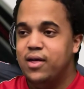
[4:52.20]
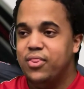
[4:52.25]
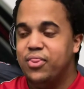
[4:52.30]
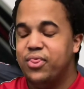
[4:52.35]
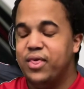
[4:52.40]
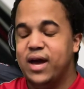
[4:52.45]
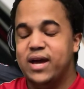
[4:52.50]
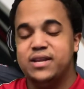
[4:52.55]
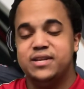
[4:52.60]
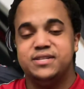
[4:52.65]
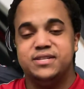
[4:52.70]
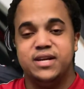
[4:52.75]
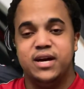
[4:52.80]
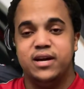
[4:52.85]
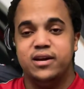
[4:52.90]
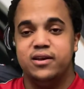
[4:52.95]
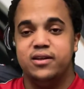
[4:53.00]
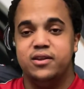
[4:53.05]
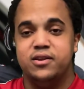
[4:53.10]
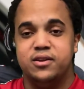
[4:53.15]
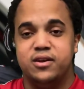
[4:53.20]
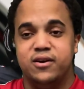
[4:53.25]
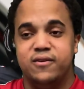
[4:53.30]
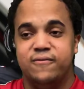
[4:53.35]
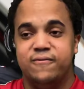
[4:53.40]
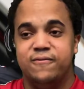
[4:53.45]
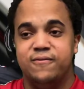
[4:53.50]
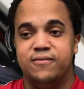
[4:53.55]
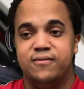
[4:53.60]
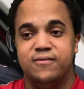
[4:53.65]
That is not good
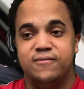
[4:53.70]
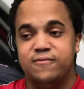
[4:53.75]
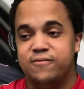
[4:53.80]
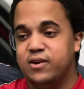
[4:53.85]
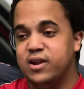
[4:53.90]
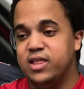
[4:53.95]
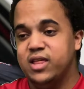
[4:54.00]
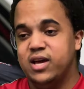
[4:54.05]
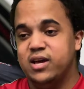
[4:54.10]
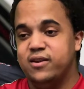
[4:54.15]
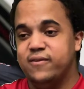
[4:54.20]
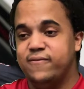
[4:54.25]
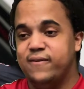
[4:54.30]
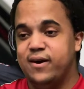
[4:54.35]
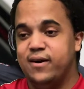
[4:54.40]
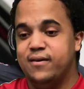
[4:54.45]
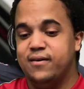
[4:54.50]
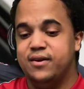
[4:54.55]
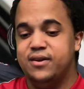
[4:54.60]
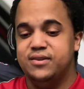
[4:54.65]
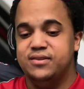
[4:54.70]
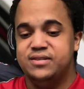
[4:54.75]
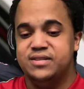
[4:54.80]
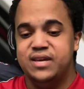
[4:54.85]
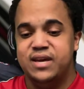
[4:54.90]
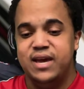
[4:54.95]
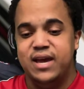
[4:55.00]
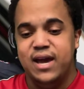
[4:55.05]
enough for the Atlanta Falcons,